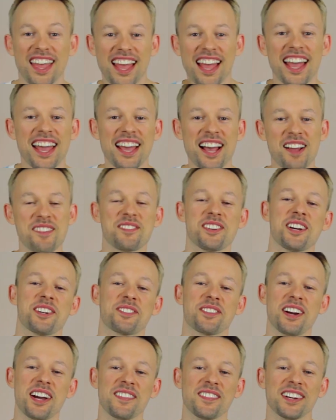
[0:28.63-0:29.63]
Hey, I'm Josh
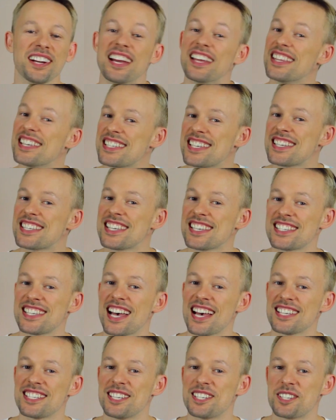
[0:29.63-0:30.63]
Rimer, and this is The
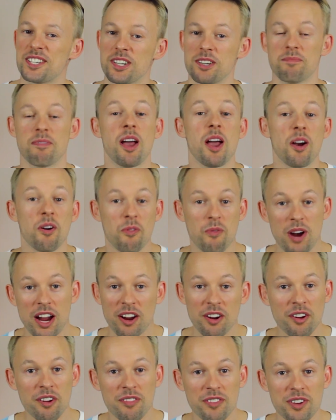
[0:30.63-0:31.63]
Sassy Scoop,
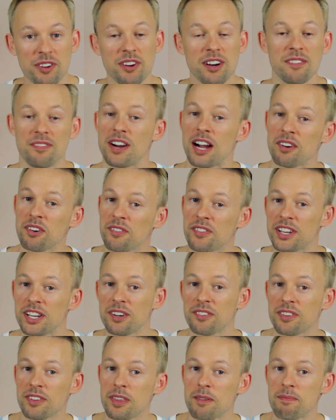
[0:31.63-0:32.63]
where I review a viral
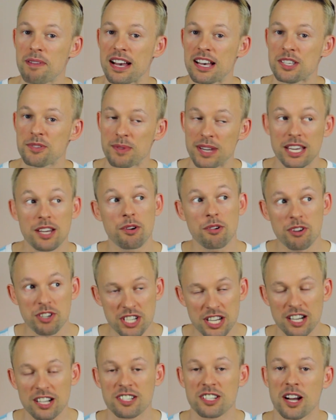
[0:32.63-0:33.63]
video from the past week or
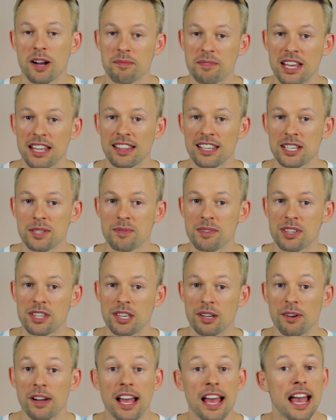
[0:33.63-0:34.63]
share a top 10 list with
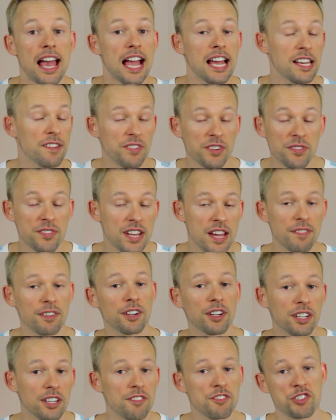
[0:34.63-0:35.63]
you. And if you've
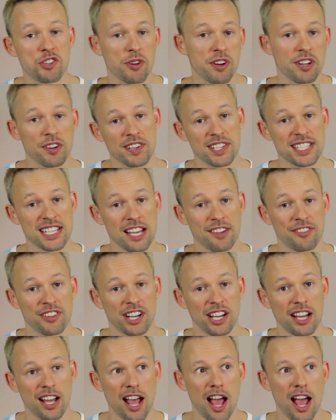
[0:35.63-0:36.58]
never heard of Joey Graceffa...